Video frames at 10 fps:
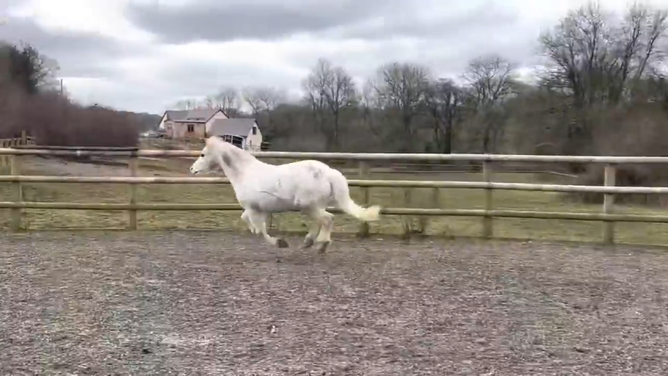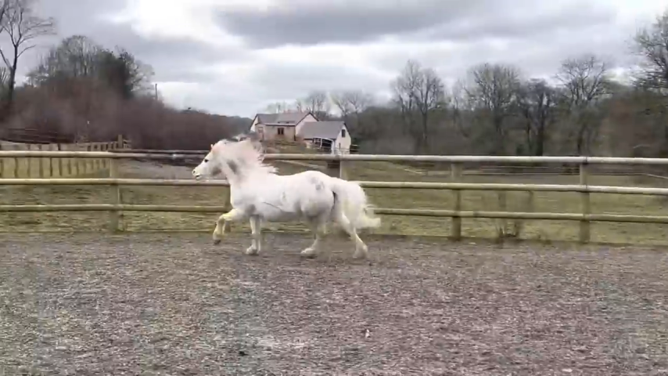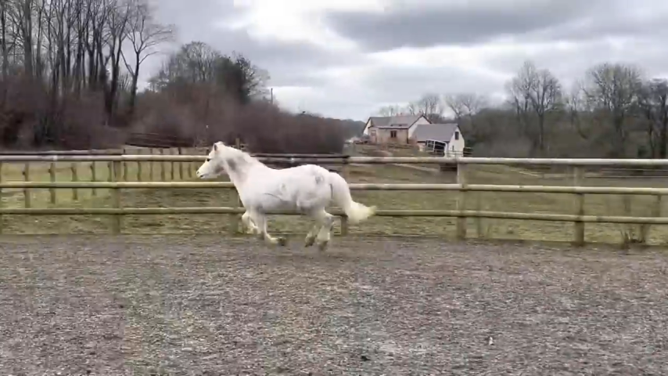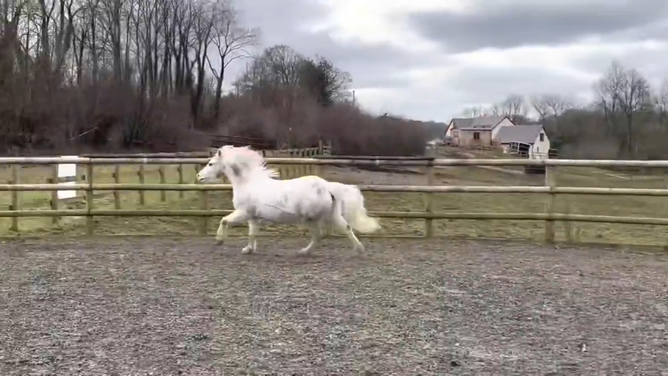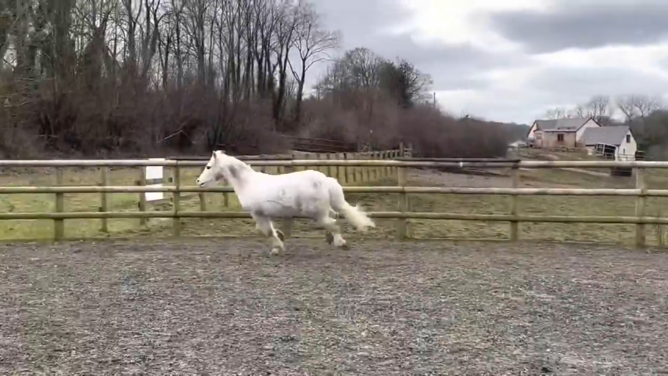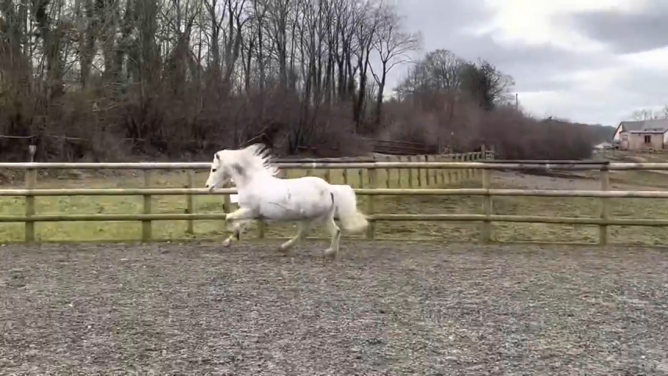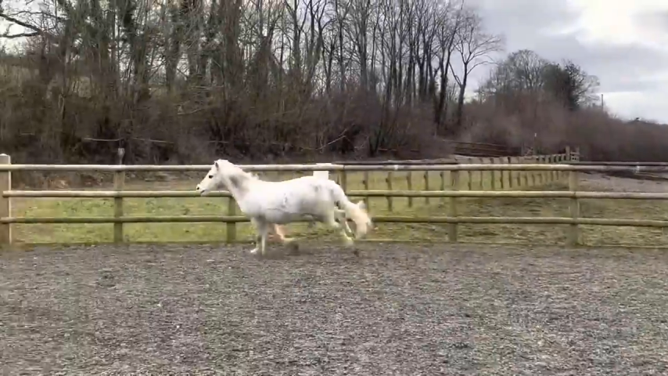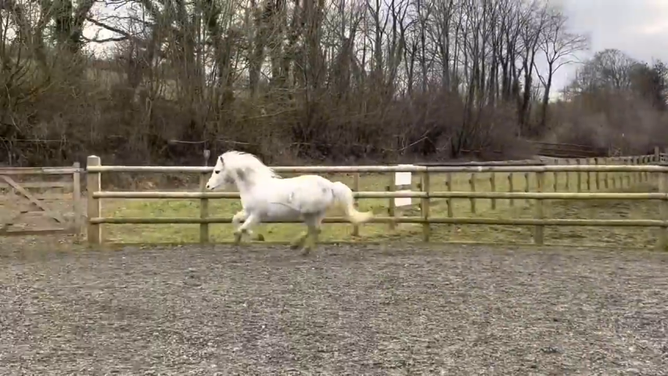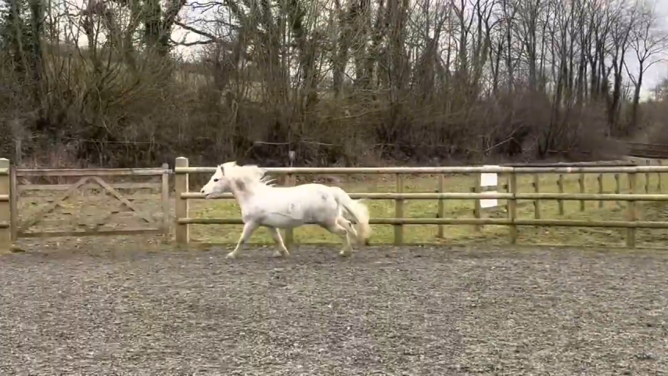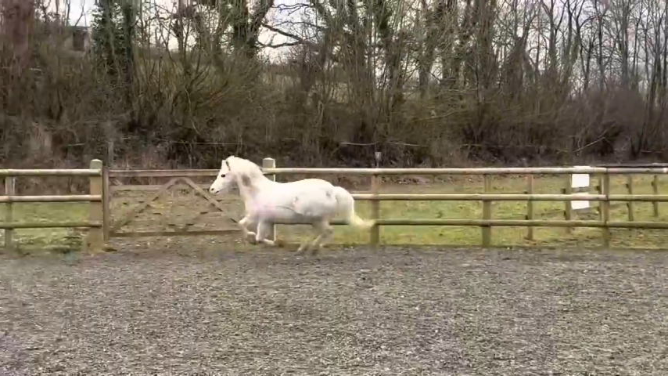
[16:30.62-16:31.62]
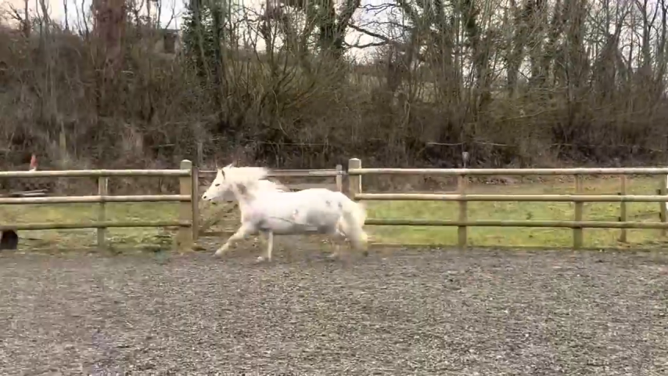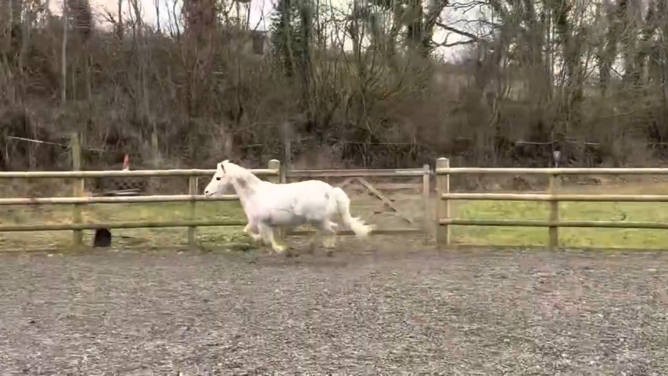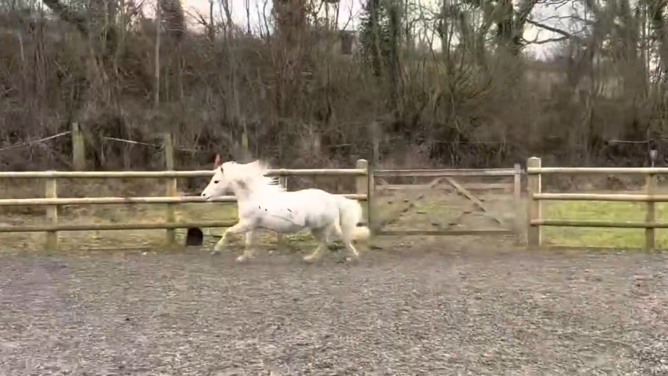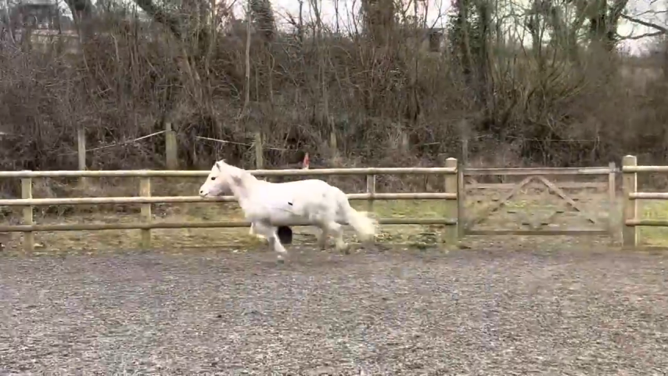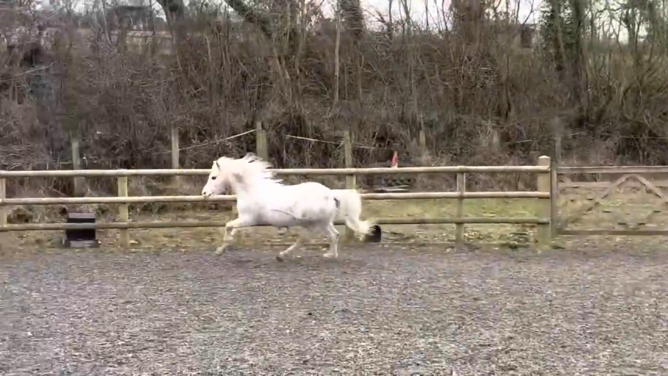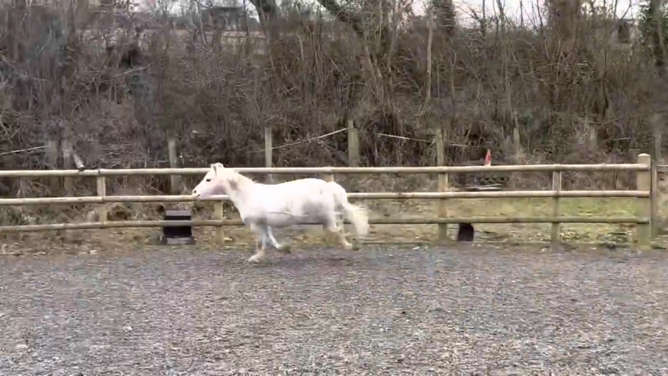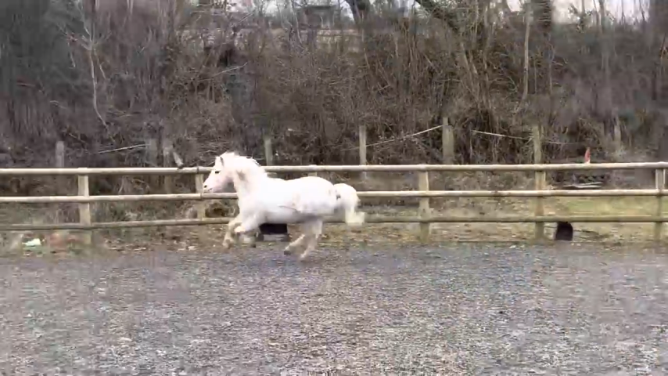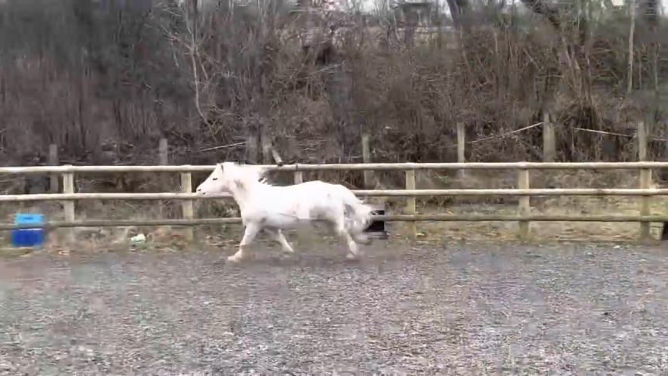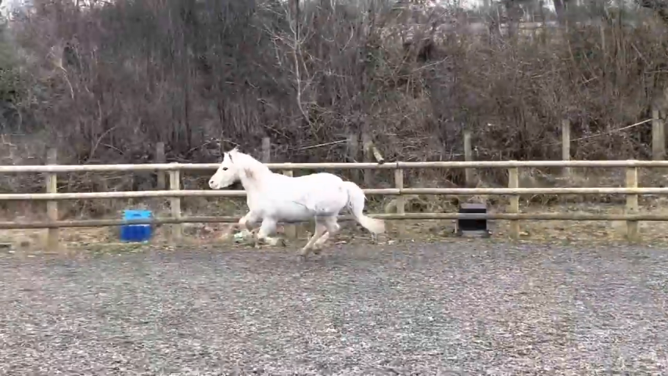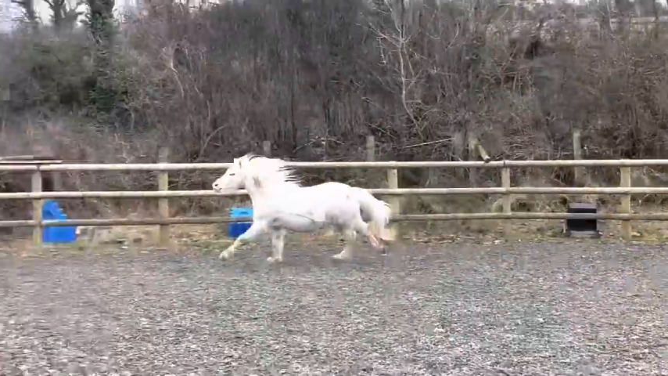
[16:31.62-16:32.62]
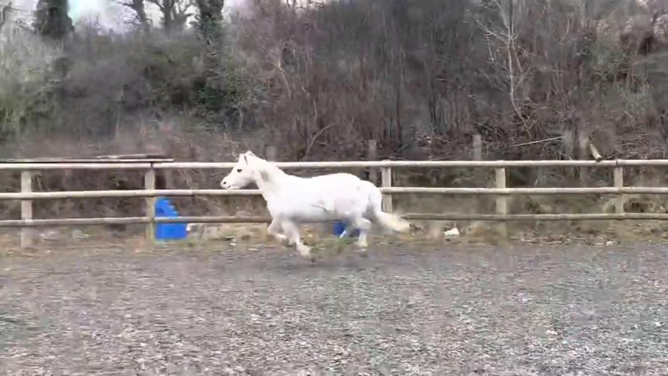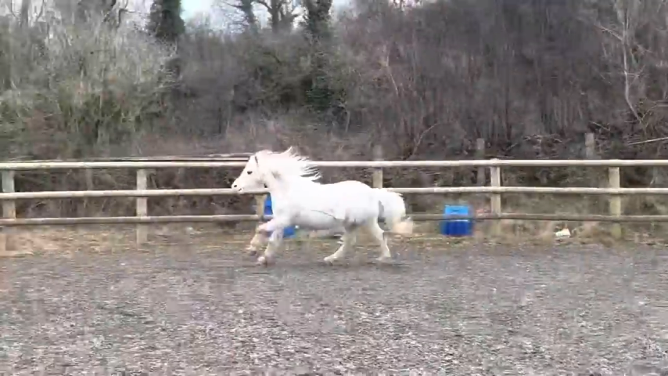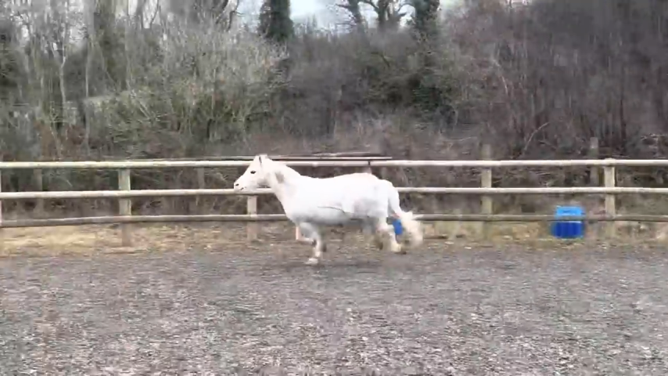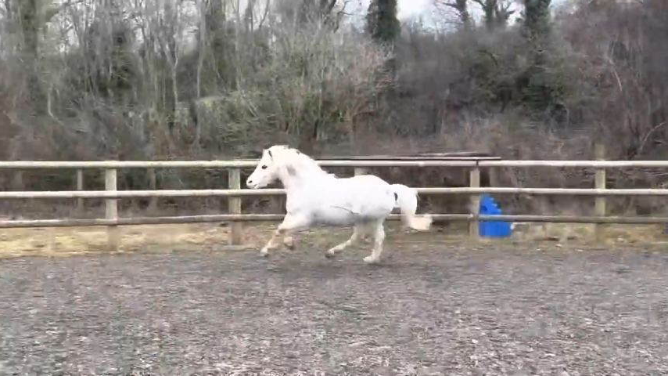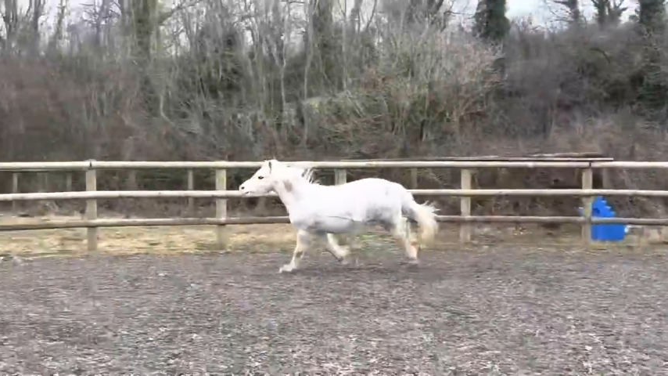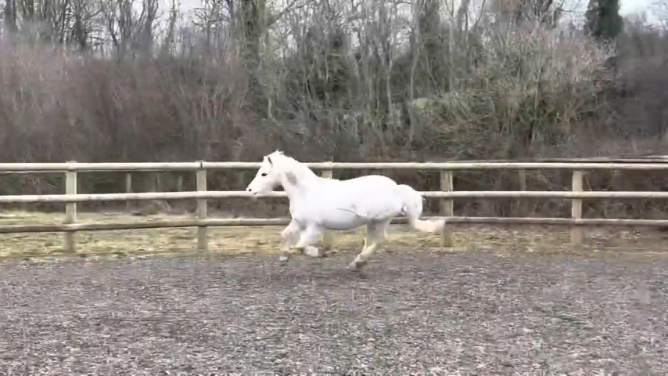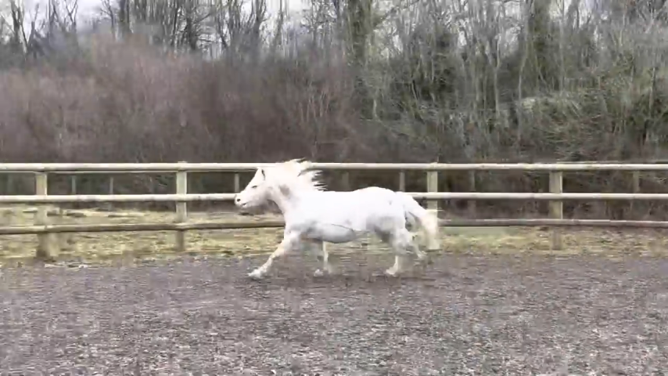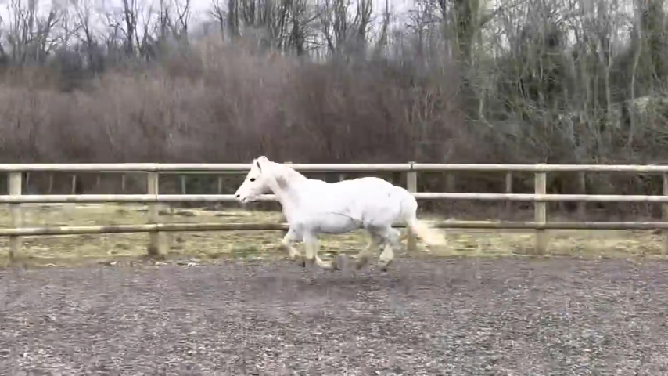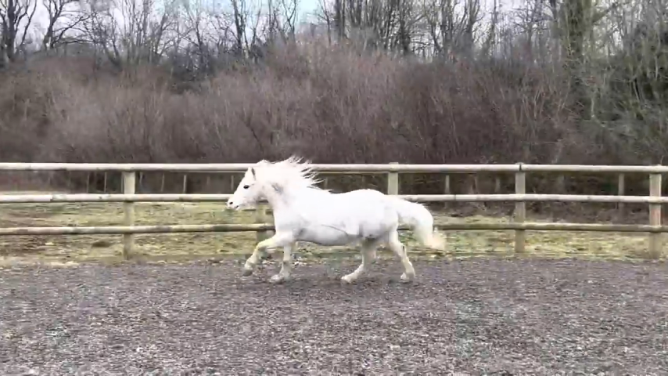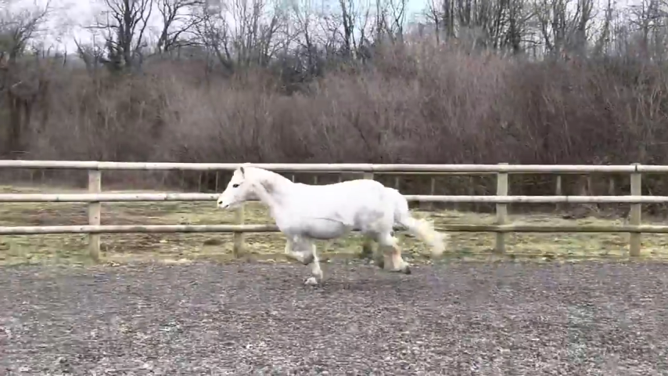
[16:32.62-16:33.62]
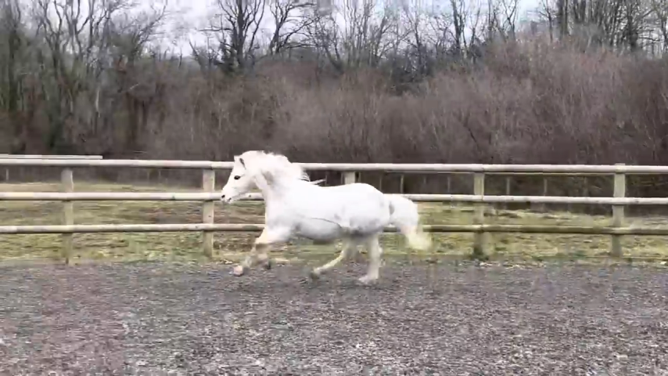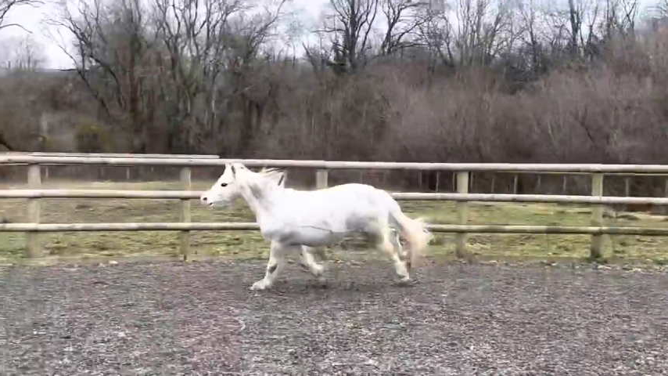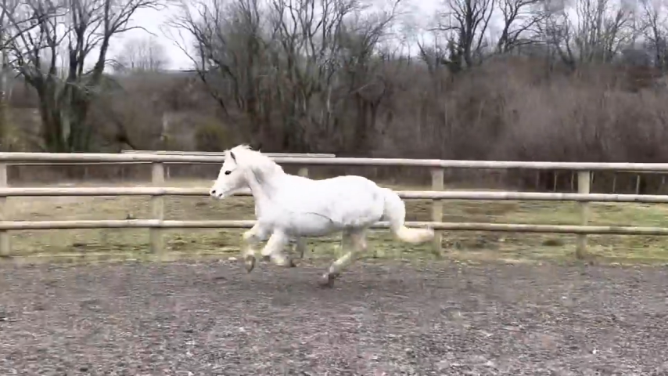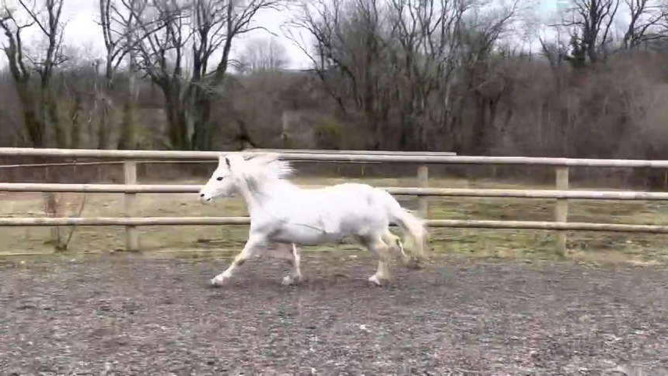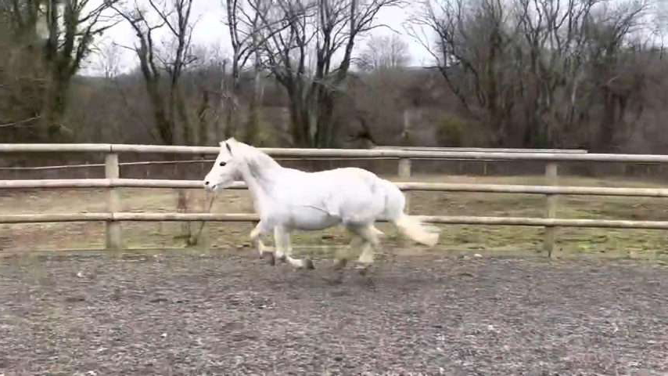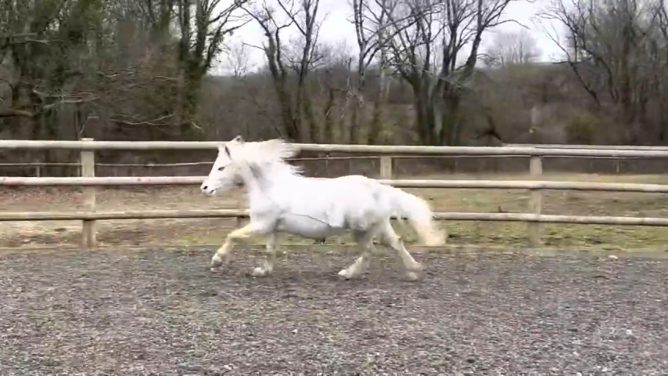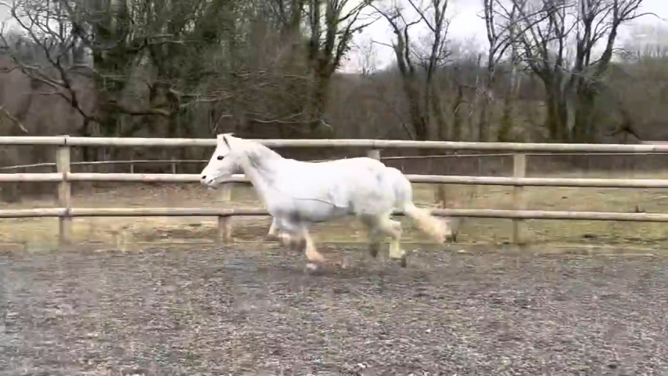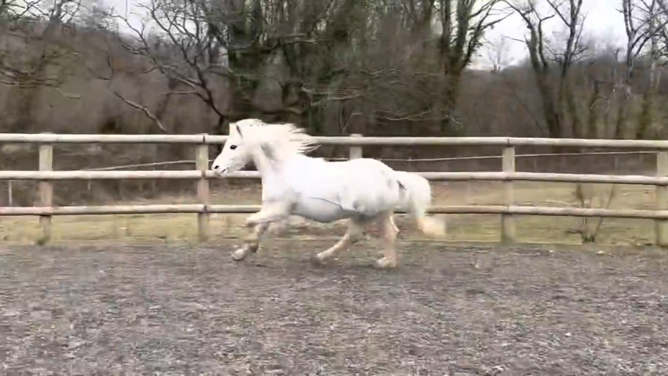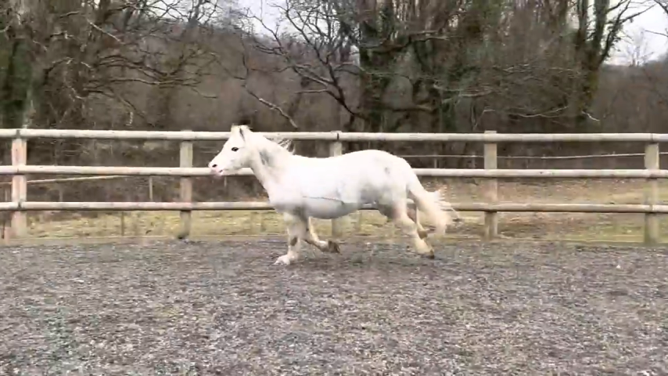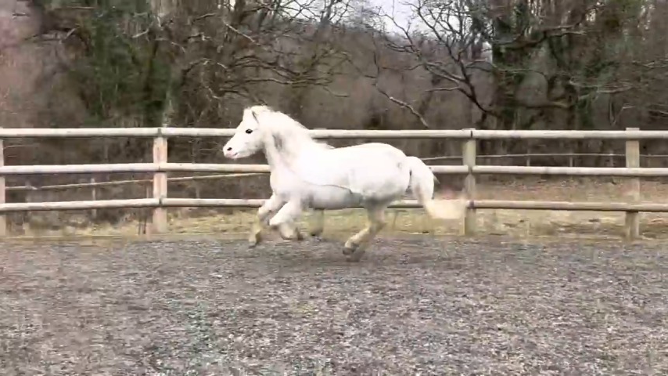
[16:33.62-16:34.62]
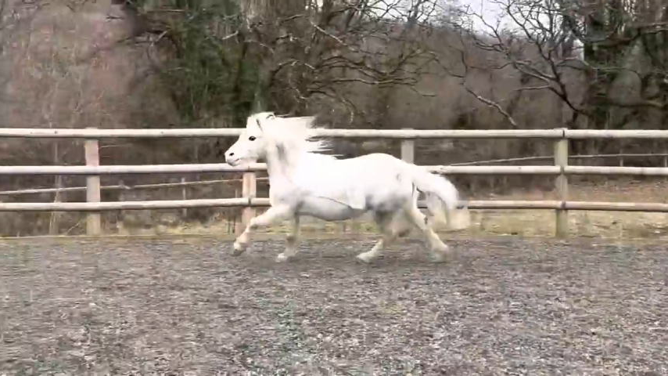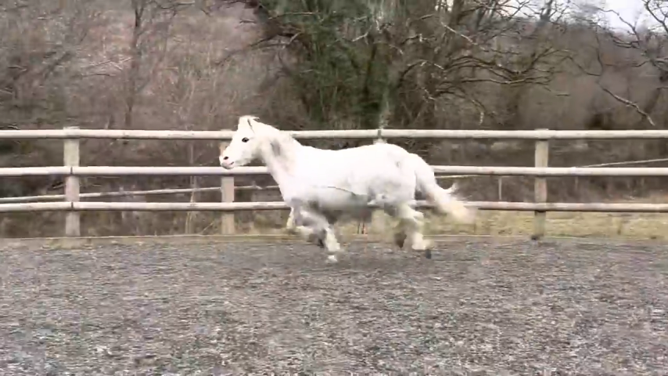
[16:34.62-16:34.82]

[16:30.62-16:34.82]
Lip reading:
No face is visible, so there are no lips to read.